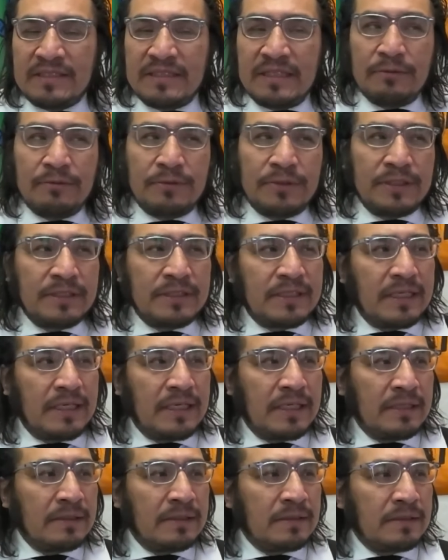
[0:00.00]
they weren't
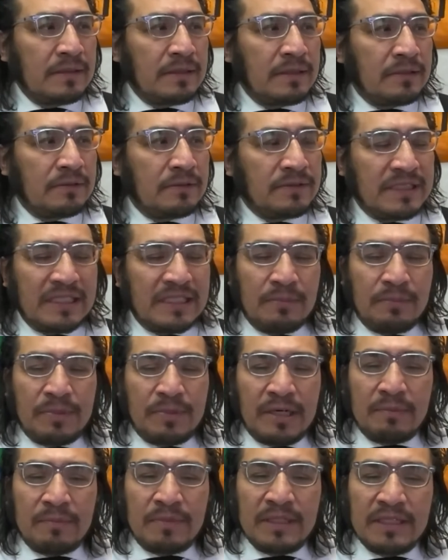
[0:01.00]
set up
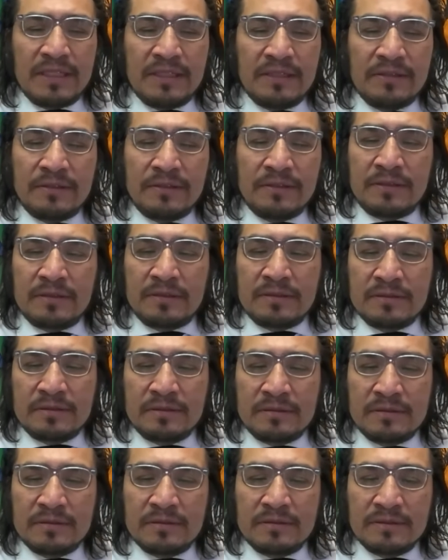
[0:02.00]
properly, or
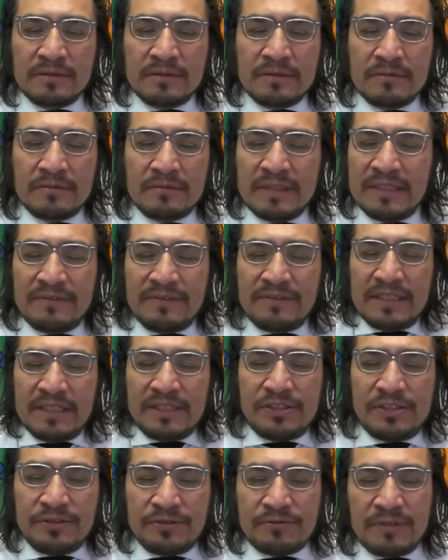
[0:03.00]
whatever the
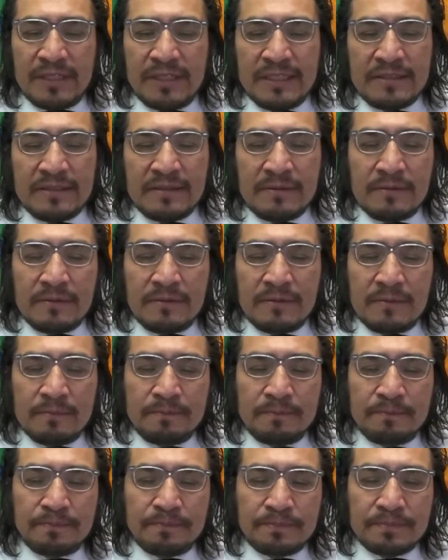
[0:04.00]
issues, right?
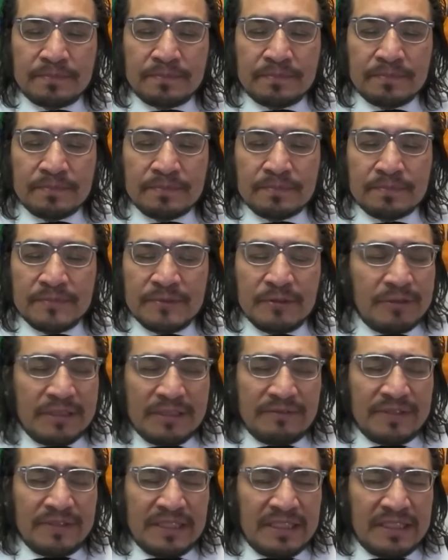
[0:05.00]

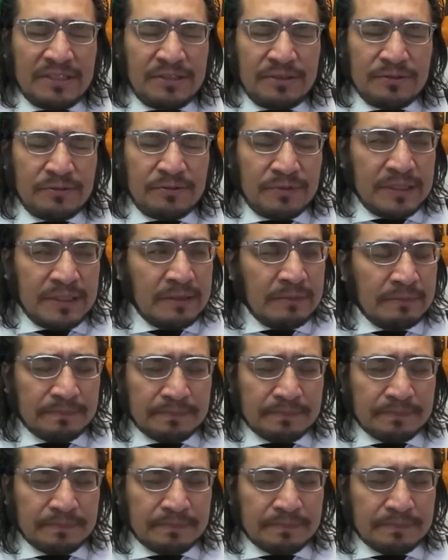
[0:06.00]
Whatever the issues were.